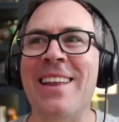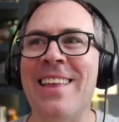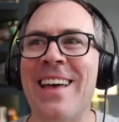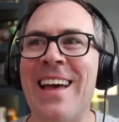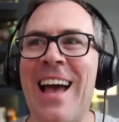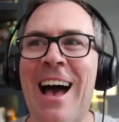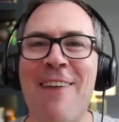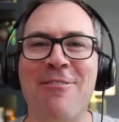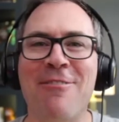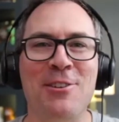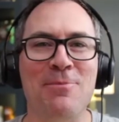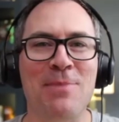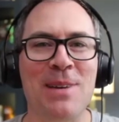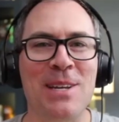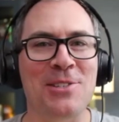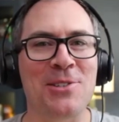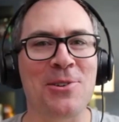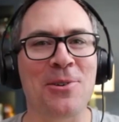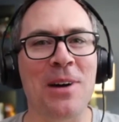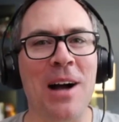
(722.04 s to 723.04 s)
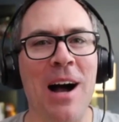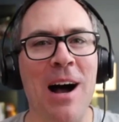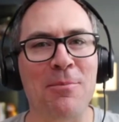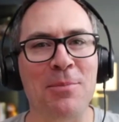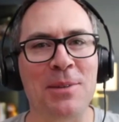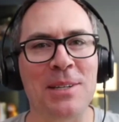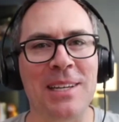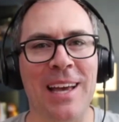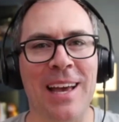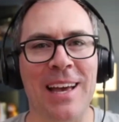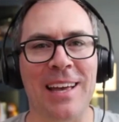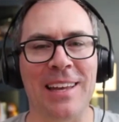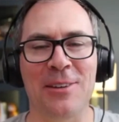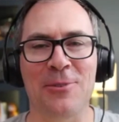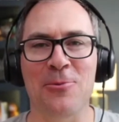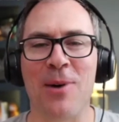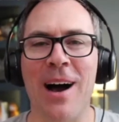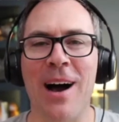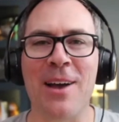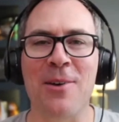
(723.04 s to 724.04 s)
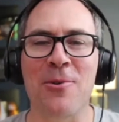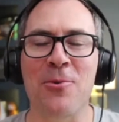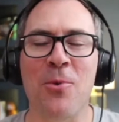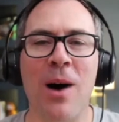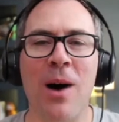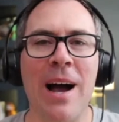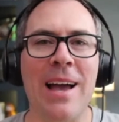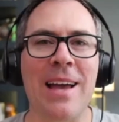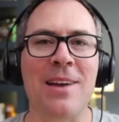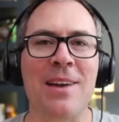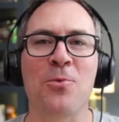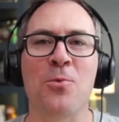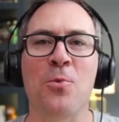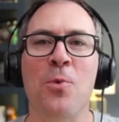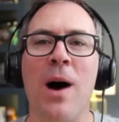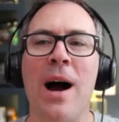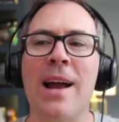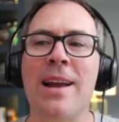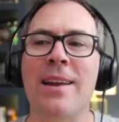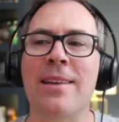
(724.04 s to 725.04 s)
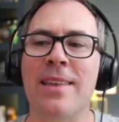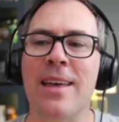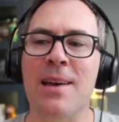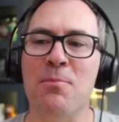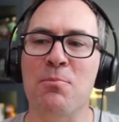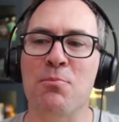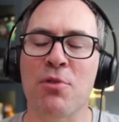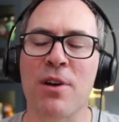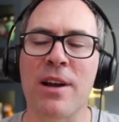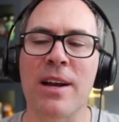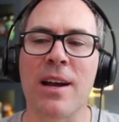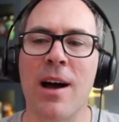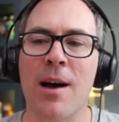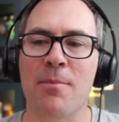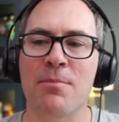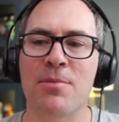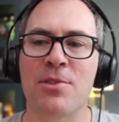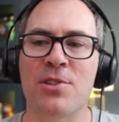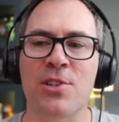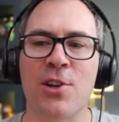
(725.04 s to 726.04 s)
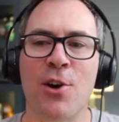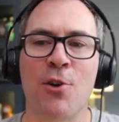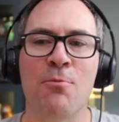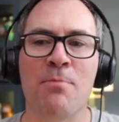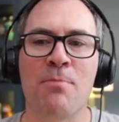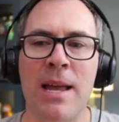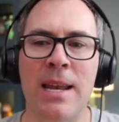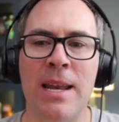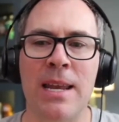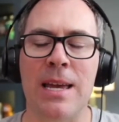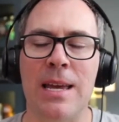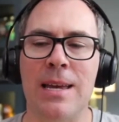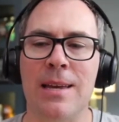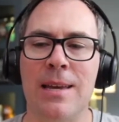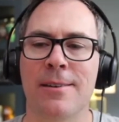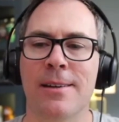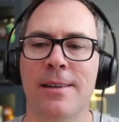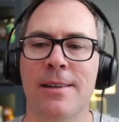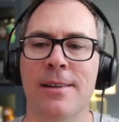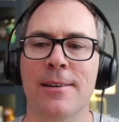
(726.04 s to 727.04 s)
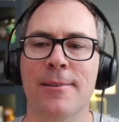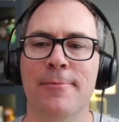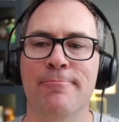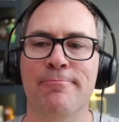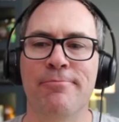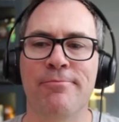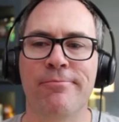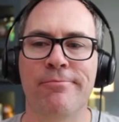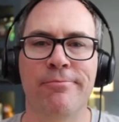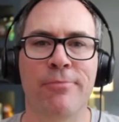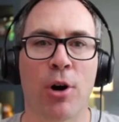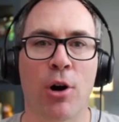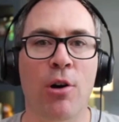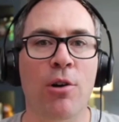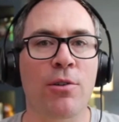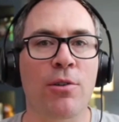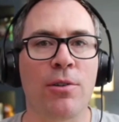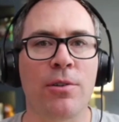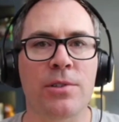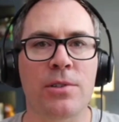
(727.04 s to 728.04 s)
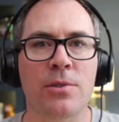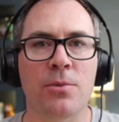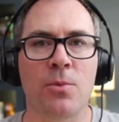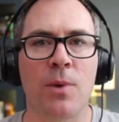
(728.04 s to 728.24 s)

do they have to be so complicated? Why do they bring up so many hurdles?